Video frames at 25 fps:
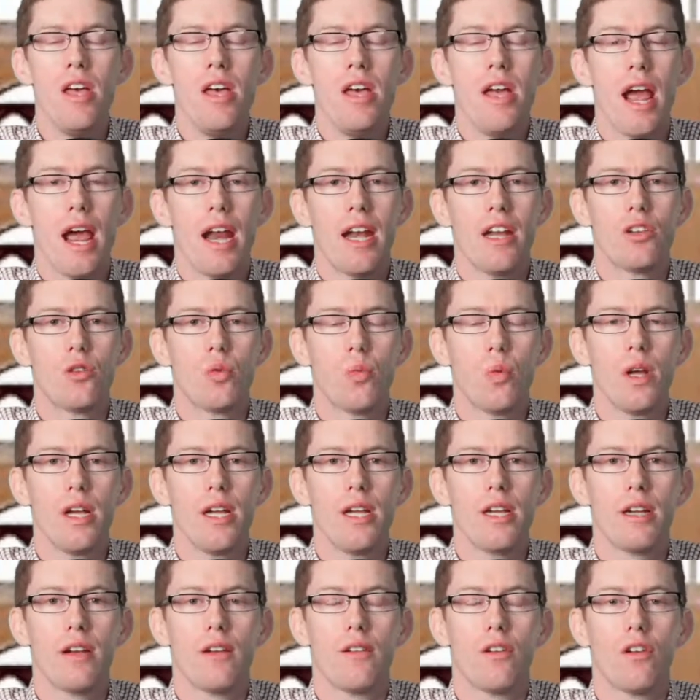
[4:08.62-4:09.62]
And as
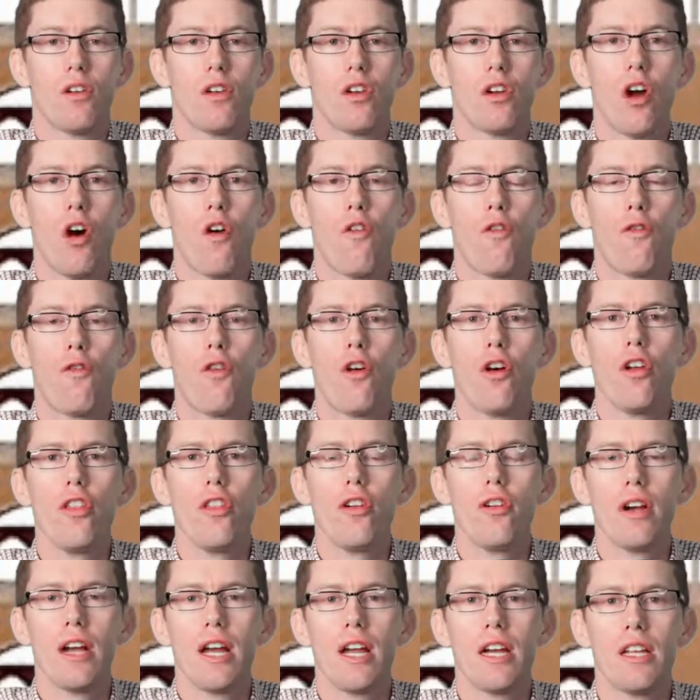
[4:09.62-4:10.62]
we go
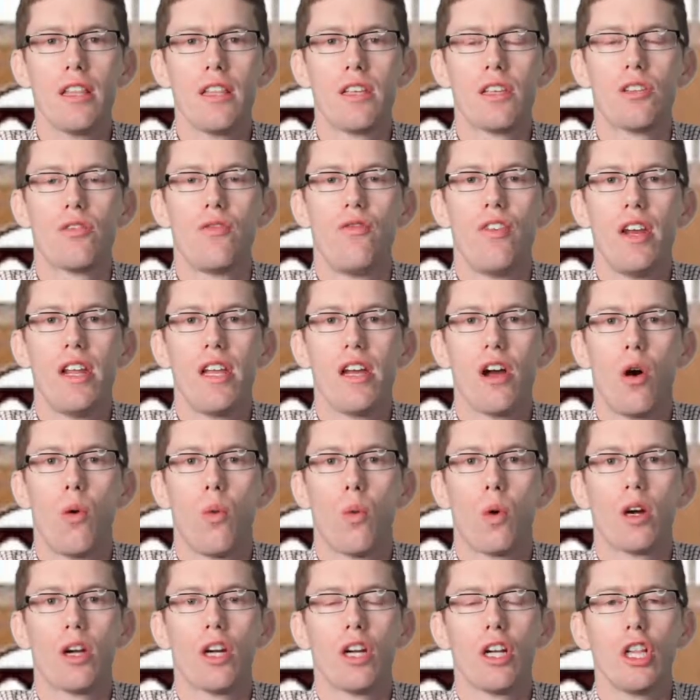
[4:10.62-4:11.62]
further into this video,
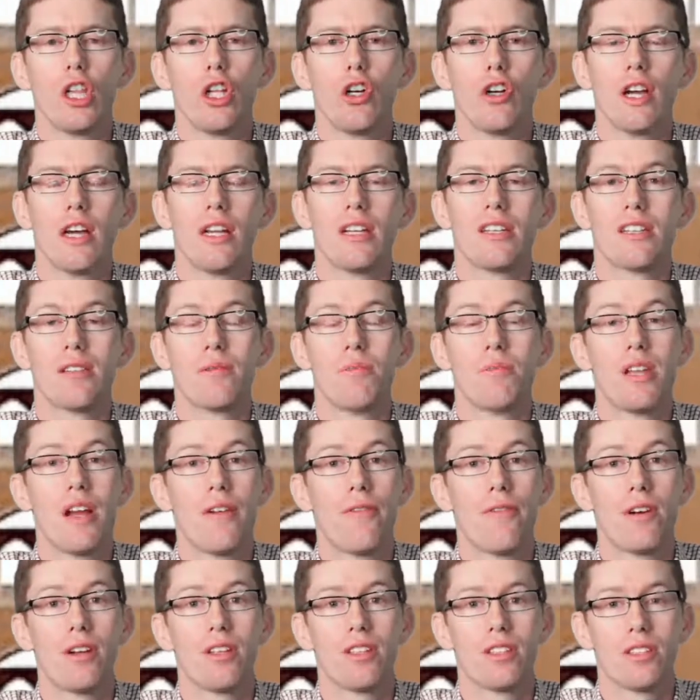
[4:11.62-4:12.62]
we're going to look at some
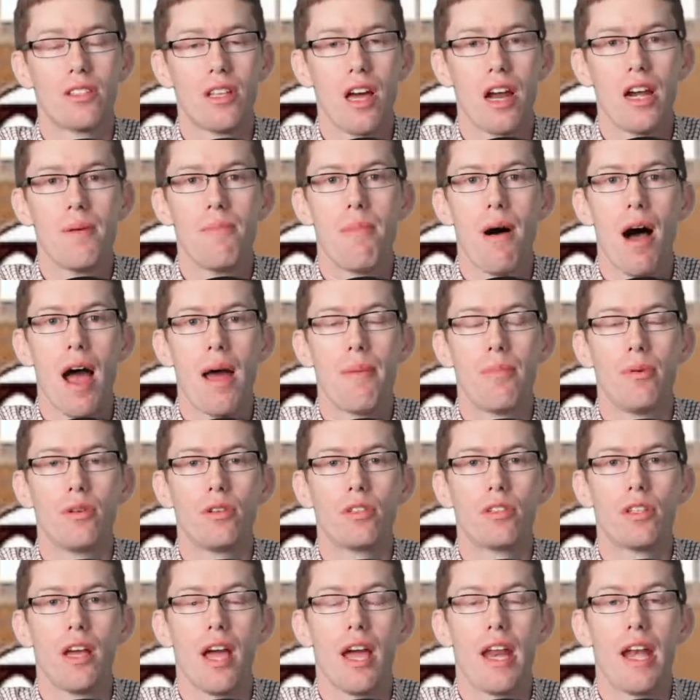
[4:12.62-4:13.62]
different study
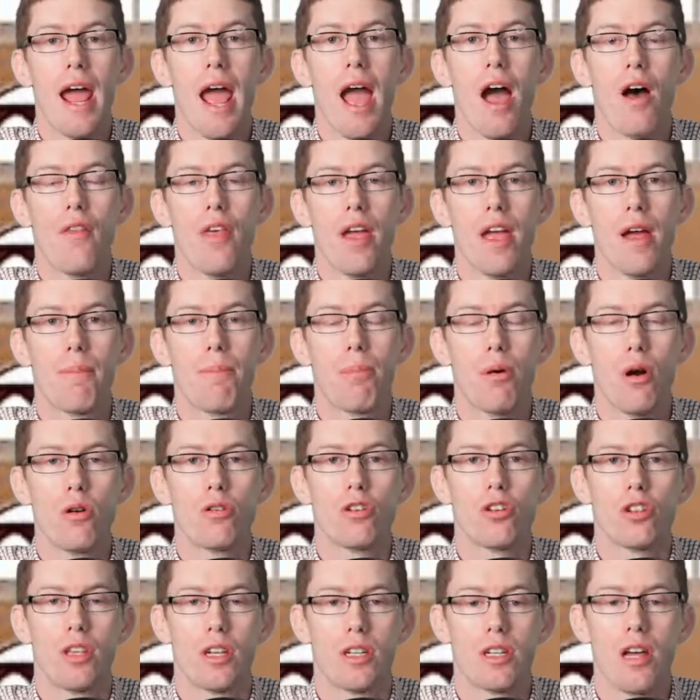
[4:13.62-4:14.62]
Bibles and how they
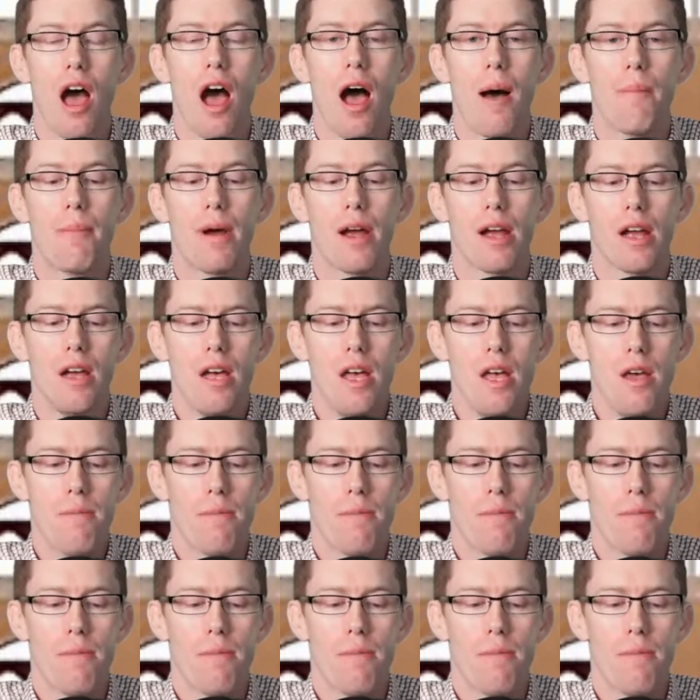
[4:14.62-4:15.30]
approach the topic.